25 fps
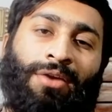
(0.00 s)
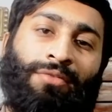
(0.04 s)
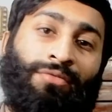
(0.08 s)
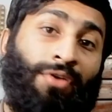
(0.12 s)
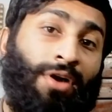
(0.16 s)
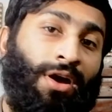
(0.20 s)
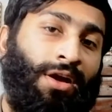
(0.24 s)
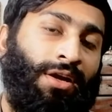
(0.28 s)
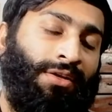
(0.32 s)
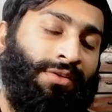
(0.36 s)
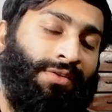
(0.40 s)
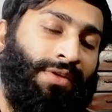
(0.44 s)

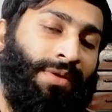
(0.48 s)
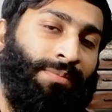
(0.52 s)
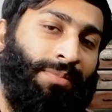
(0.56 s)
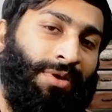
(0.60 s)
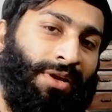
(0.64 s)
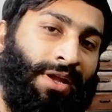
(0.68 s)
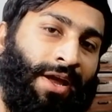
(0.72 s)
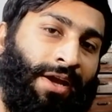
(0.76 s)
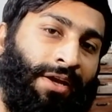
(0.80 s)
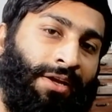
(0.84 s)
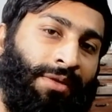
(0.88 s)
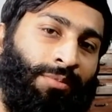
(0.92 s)
For example,
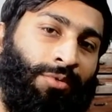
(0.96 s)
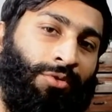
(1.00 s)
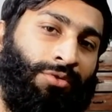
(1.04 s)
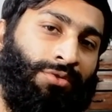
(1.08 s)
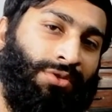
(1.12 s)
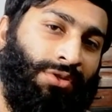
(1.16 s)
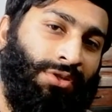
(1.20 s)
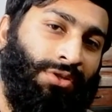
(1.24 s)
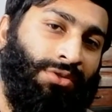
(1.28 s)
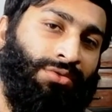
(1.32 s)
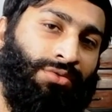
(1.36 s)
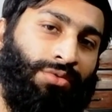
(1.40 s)
adipose
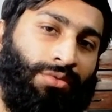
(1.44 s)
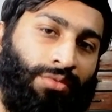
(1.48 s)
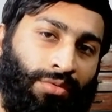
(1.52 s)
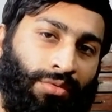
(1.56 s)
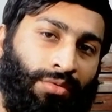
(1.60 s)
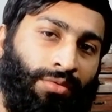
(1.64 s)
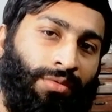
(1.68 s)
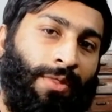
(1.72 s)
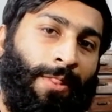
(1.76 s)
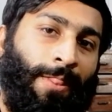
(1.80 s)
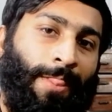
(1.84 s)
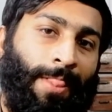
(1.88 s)

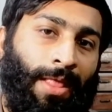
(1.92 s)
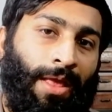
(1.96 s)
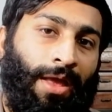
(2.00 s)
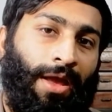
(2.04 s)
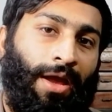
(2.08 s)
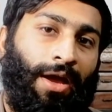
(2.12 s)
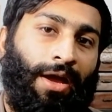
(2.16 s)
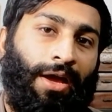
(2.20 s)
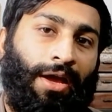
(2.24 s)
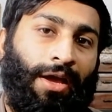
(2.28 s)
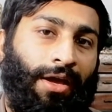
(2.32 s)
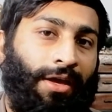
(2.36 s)
tissue.
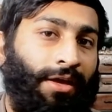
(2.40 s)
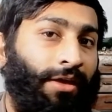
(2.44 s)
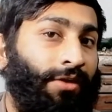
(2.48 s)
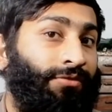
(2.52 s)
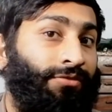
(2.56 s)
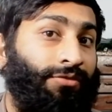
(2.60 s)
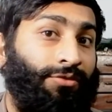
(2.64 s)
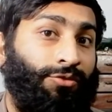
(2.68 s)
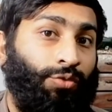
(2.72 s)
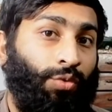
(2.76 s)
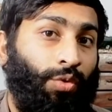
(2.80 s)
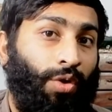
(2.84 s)
If
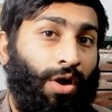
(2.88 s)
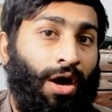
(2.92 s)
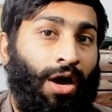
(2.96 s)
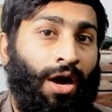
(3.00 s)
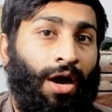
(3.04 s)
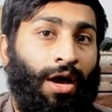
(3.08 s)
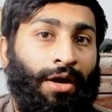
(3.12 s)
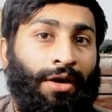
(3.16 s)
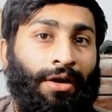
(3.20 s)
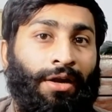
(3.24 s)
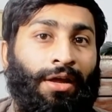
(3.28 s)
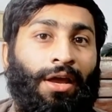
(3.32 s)
you
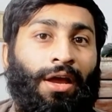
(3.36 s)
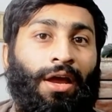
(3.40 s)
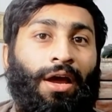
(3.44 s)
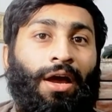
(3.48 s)
are